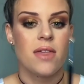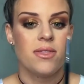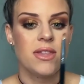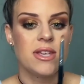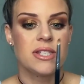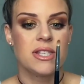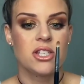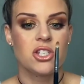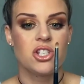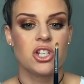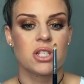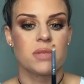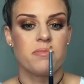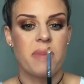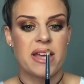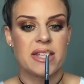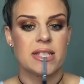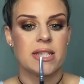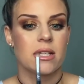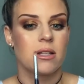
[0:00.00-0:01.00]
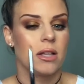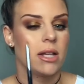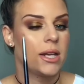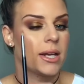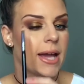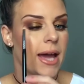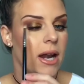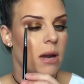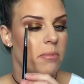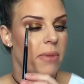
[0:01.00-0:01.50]
This is just basically to
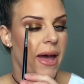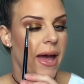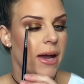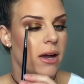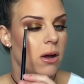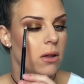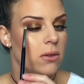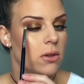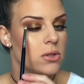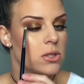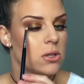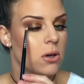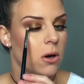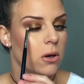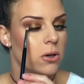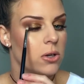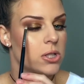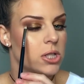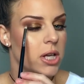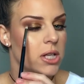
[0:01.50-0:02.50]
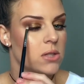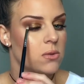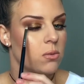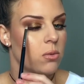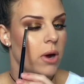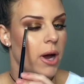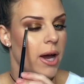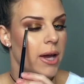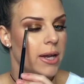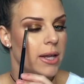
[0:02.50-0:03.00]
kind of pack on those darker shades
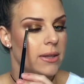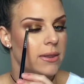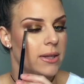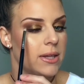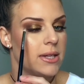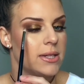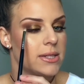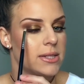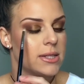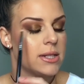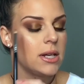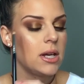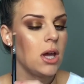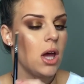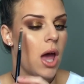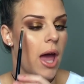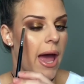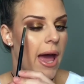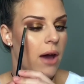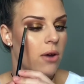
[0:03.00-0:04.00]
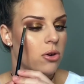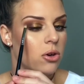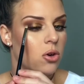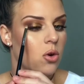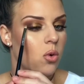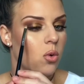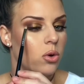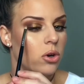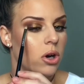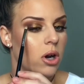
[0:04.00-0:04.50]
right in this outer
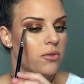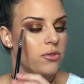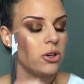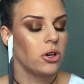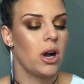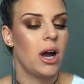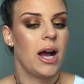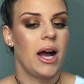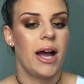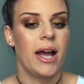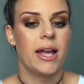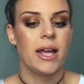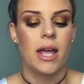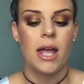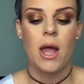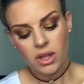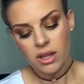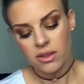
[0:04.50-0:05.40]
corner of your eye.